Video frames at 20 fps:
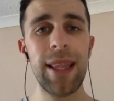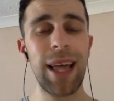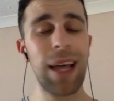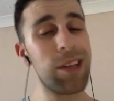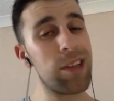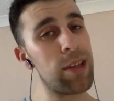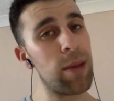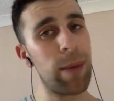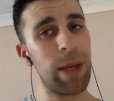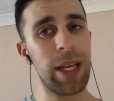
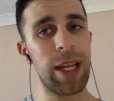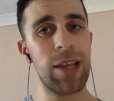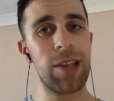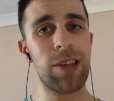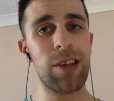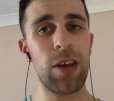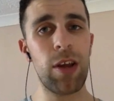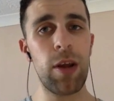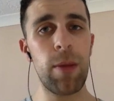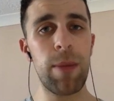that's something
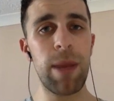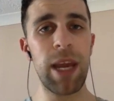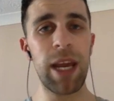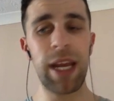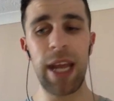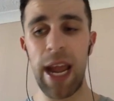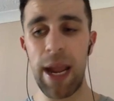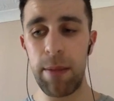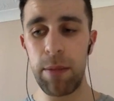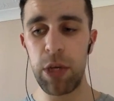that's going to be a
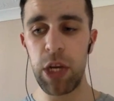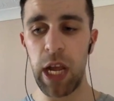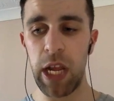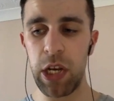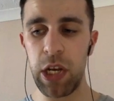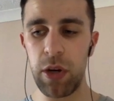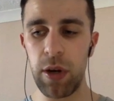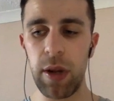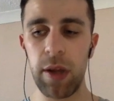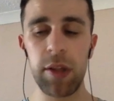game
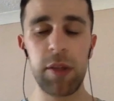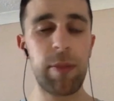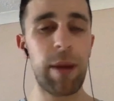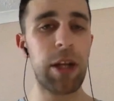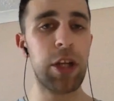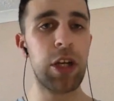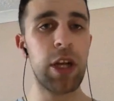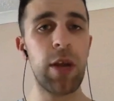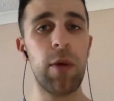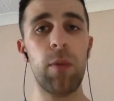changer,
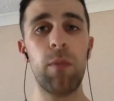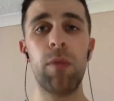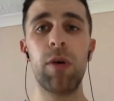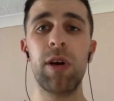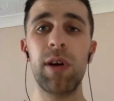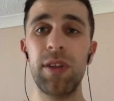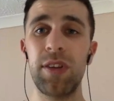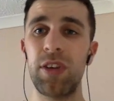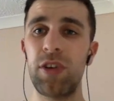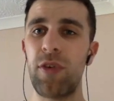especially
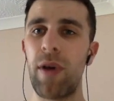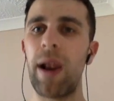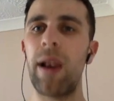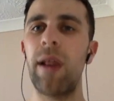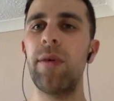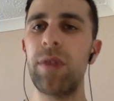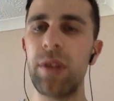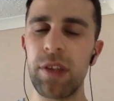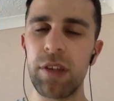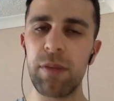because
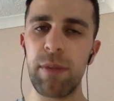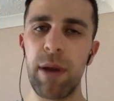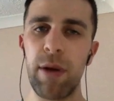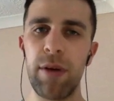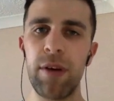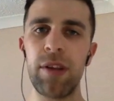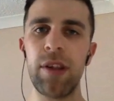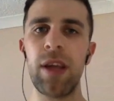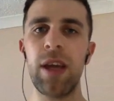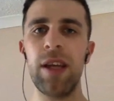Trello's
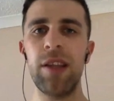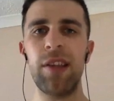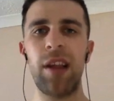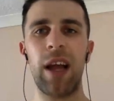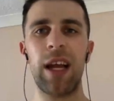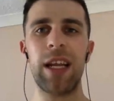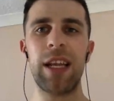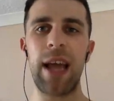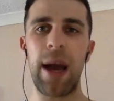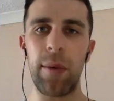experience is
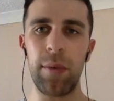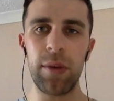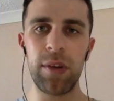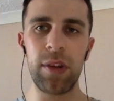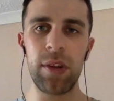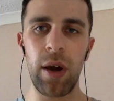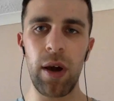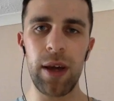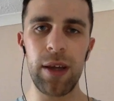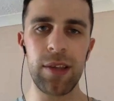like
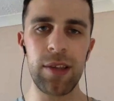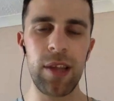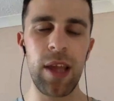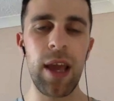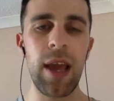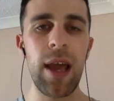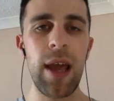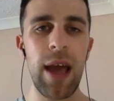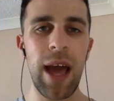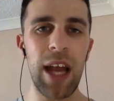downsized
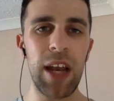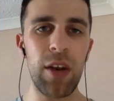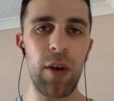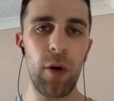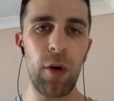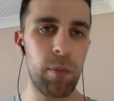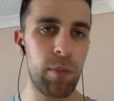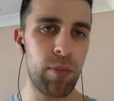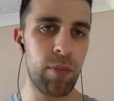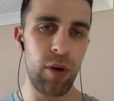and
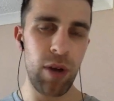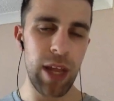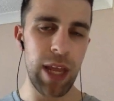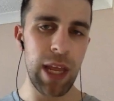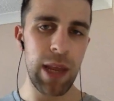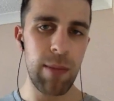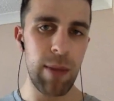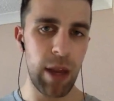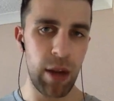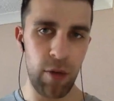not
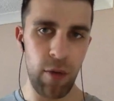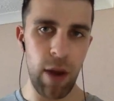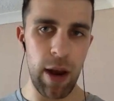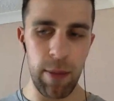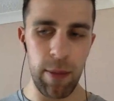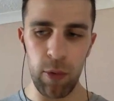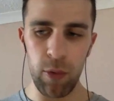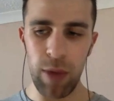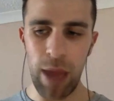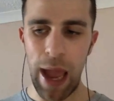pretty
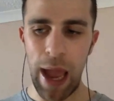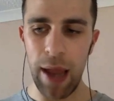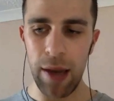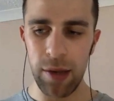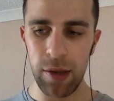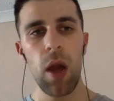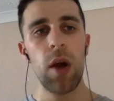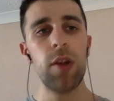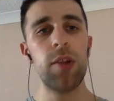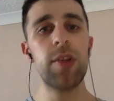incredible
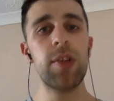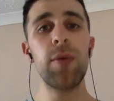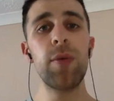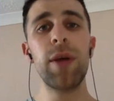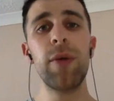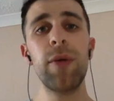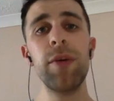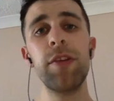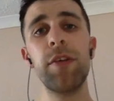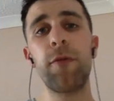yet. So
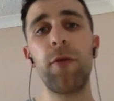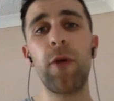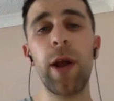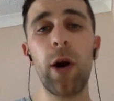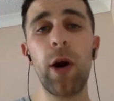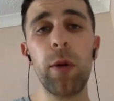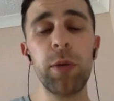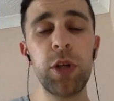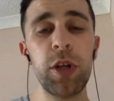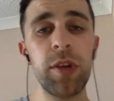there is a free
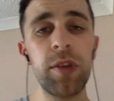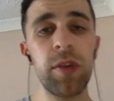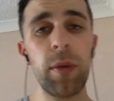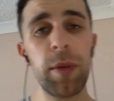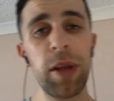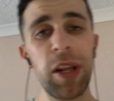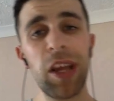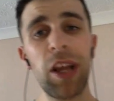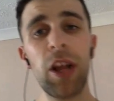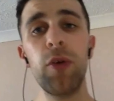option, so I'm
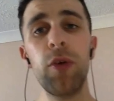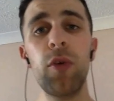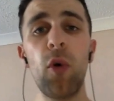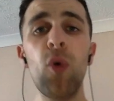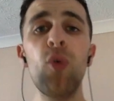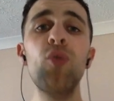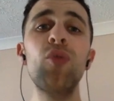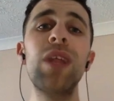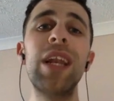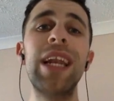going to include
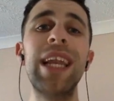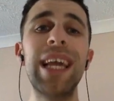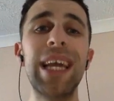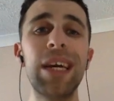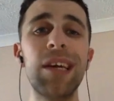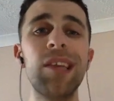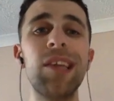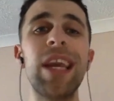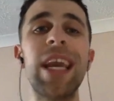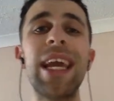all the
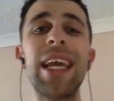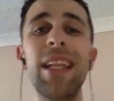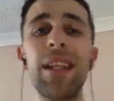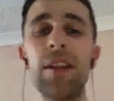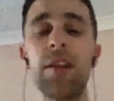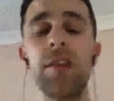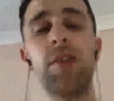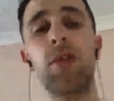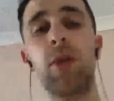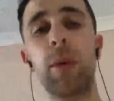links in
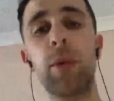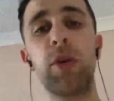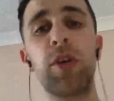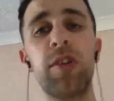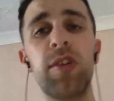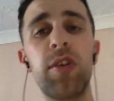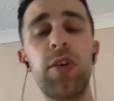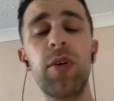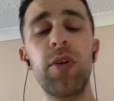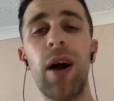the
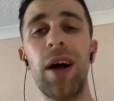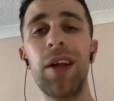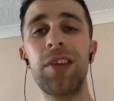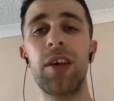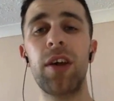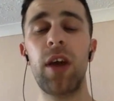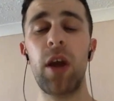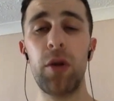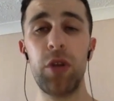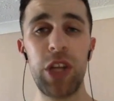description so you guys
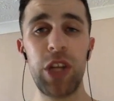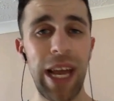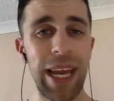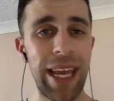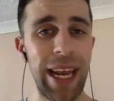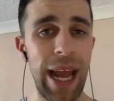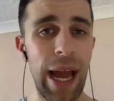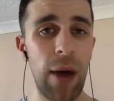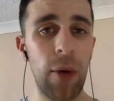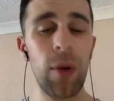can go
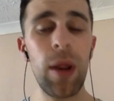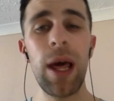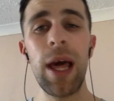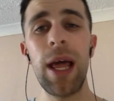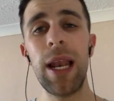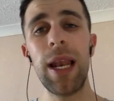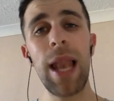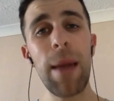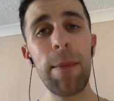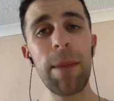check it out.
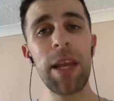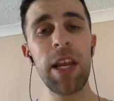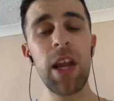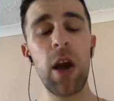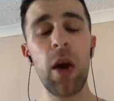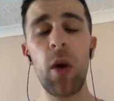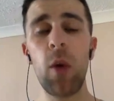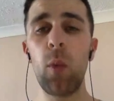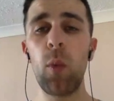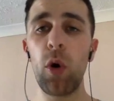Let me
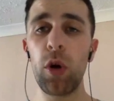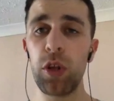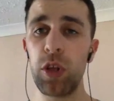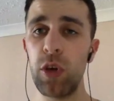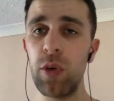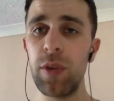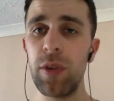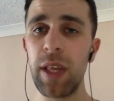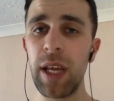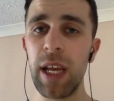know what
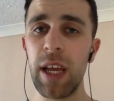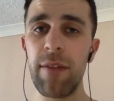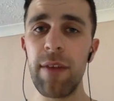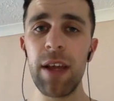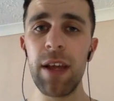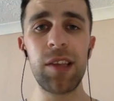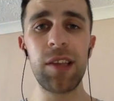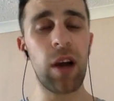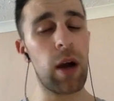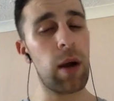you think of
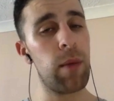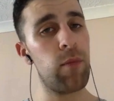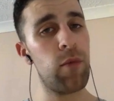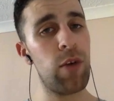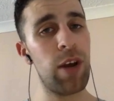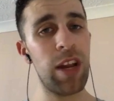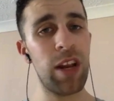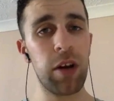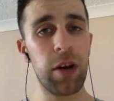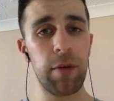it. I'm
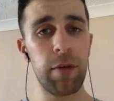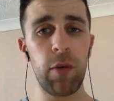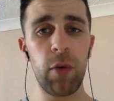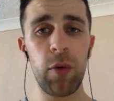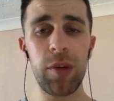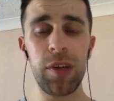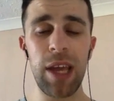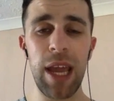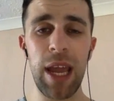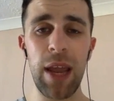really looking
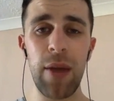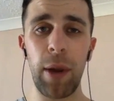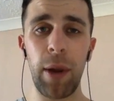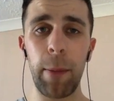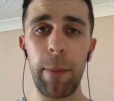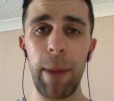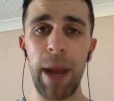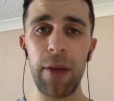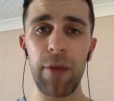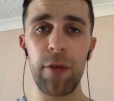forward to
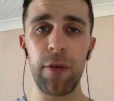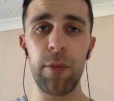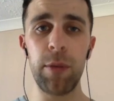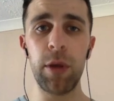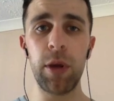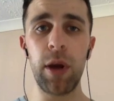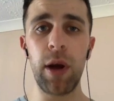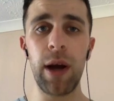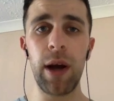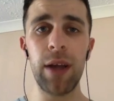hearing back from
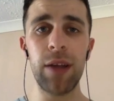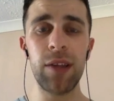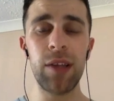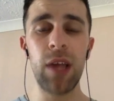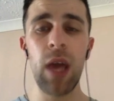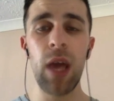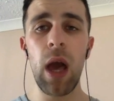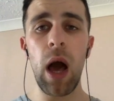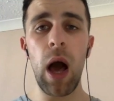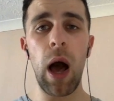you guys.
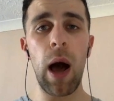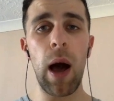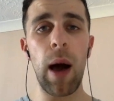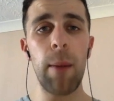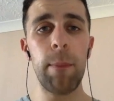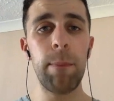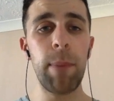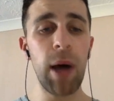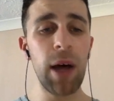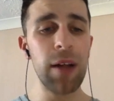Uh,
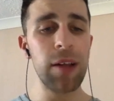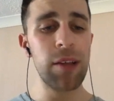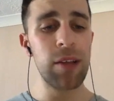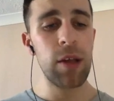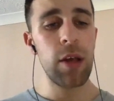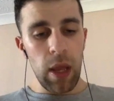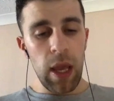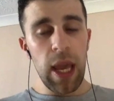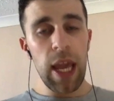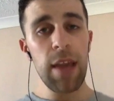but
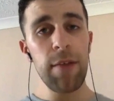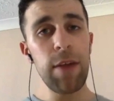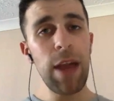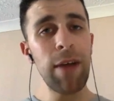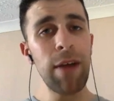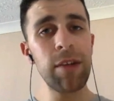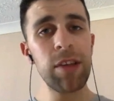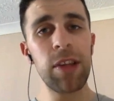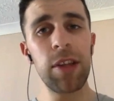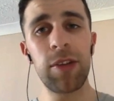if you
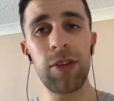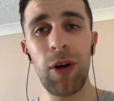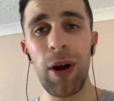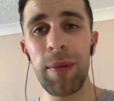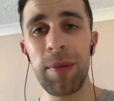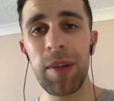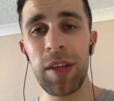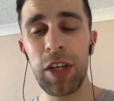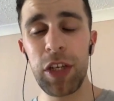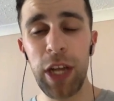haven't
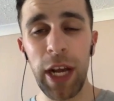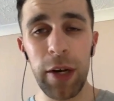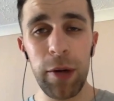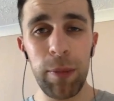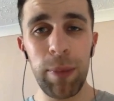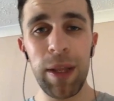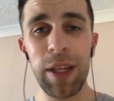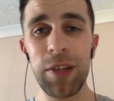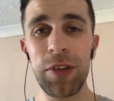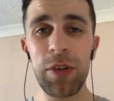subscribed to the channel,
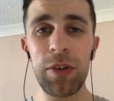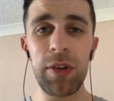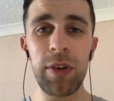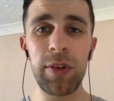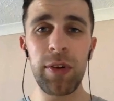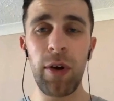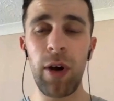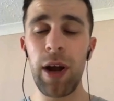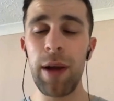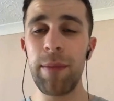please do
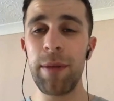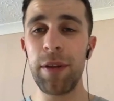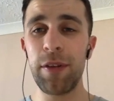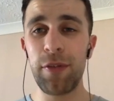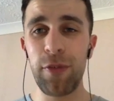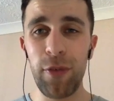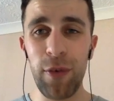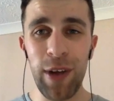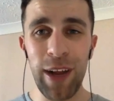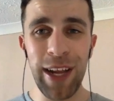subscribe. It's
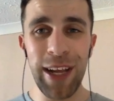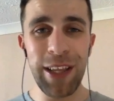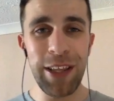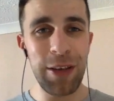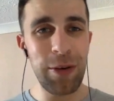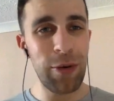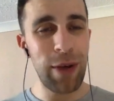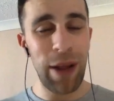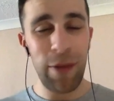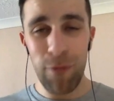free, and
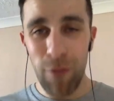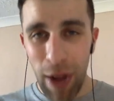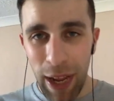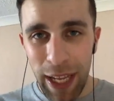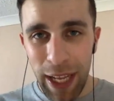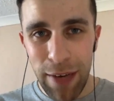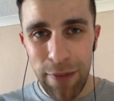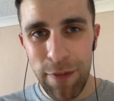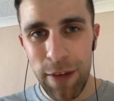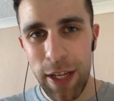you'll get
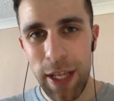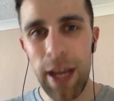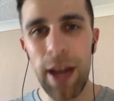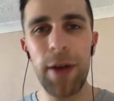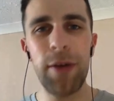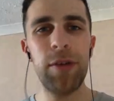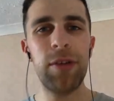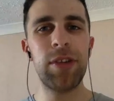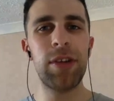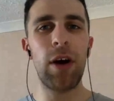regular
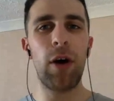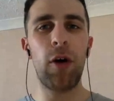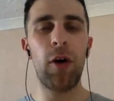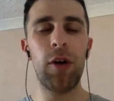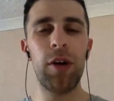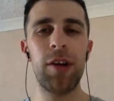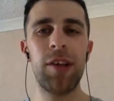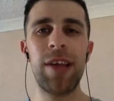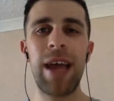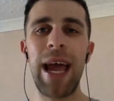videos
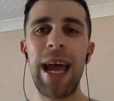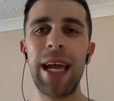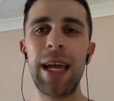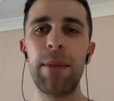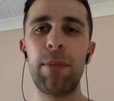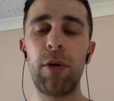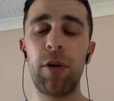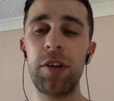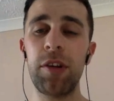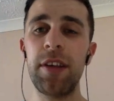on
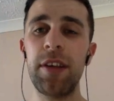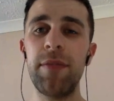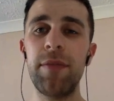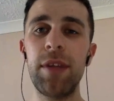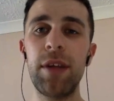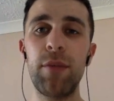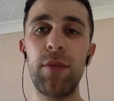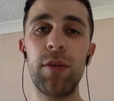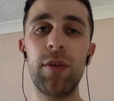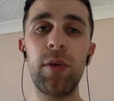tech,
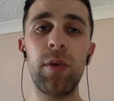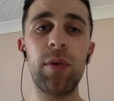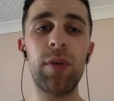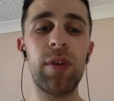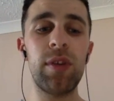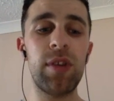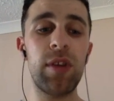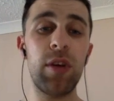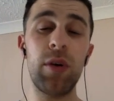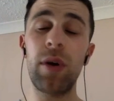productivity,
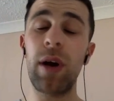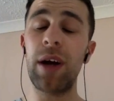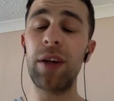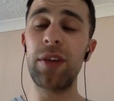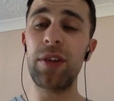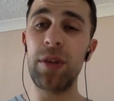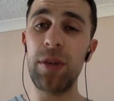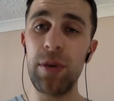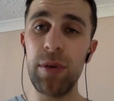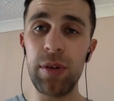resources that you
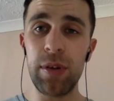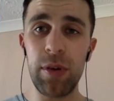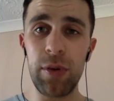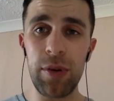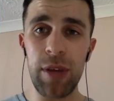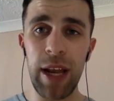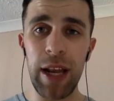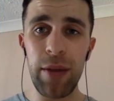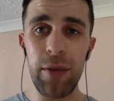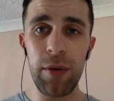guys can use in your
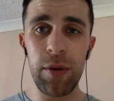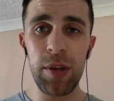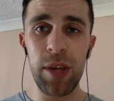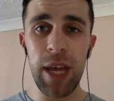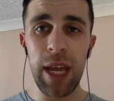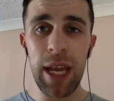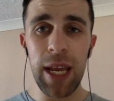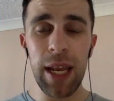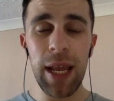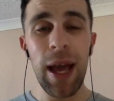daily
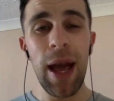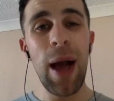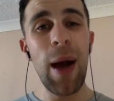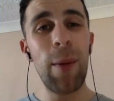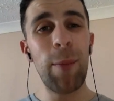routine.